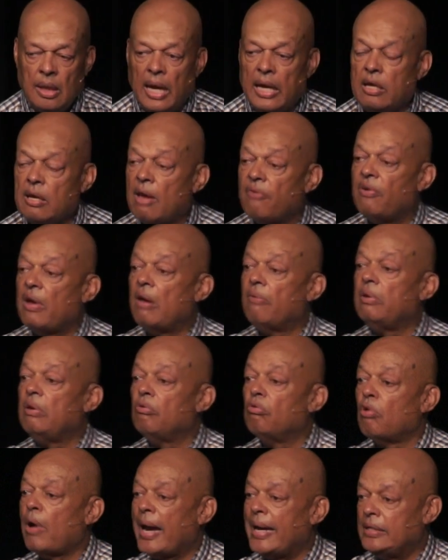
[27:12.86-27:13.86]
And you have every
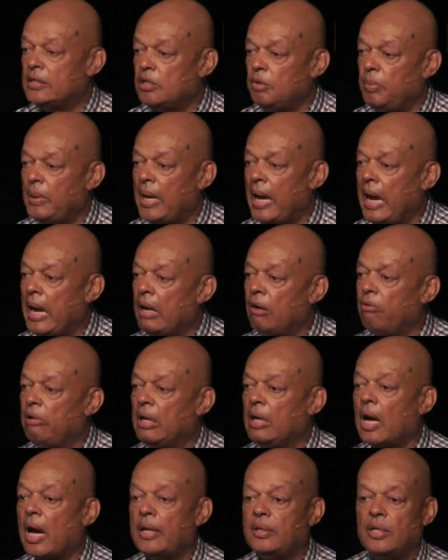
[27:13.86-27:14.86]
right to be angry.
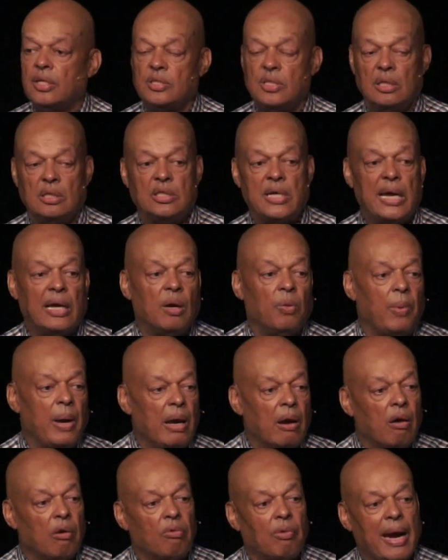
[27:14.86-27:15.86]
God doesn't take
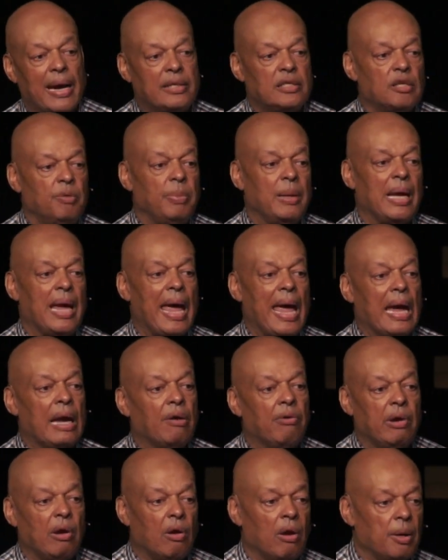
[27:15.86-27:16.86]
away our right to be
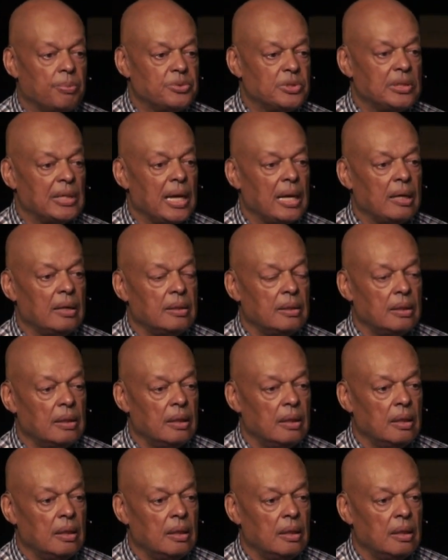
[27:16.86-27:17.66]
angry or upset,